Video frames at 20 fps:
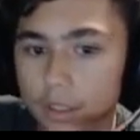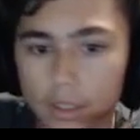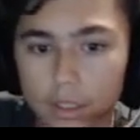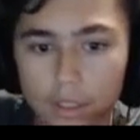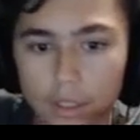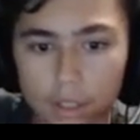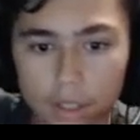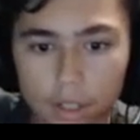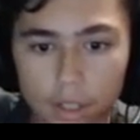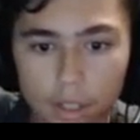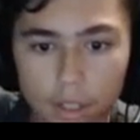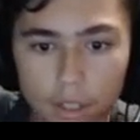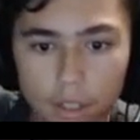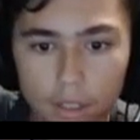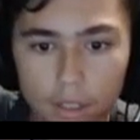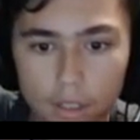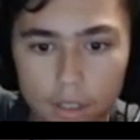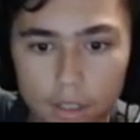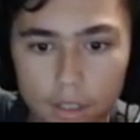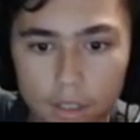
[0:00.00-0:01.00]

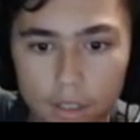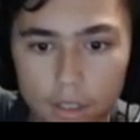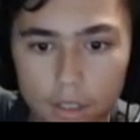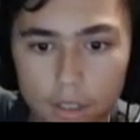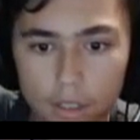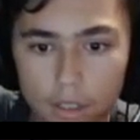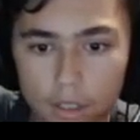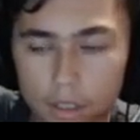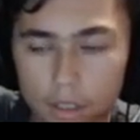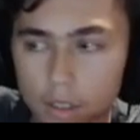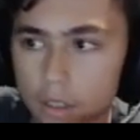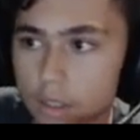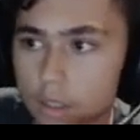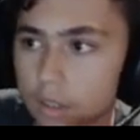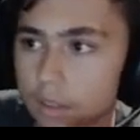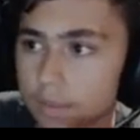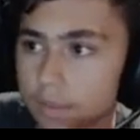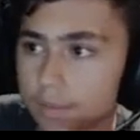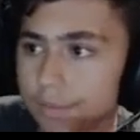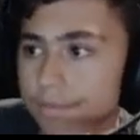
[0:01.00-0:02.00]

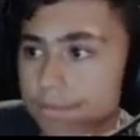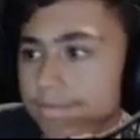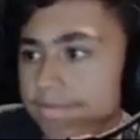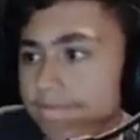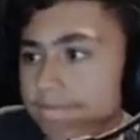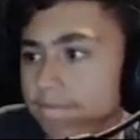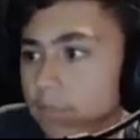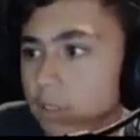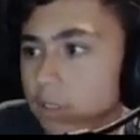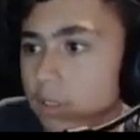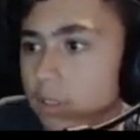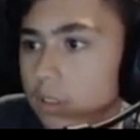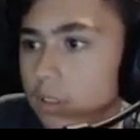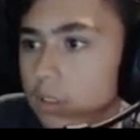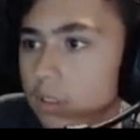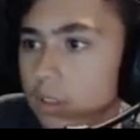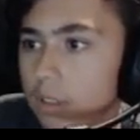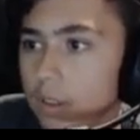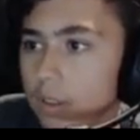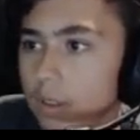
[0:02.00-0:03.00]

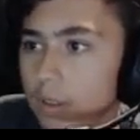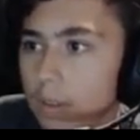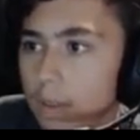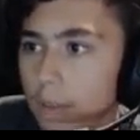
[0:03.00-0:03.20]
Nothing is said.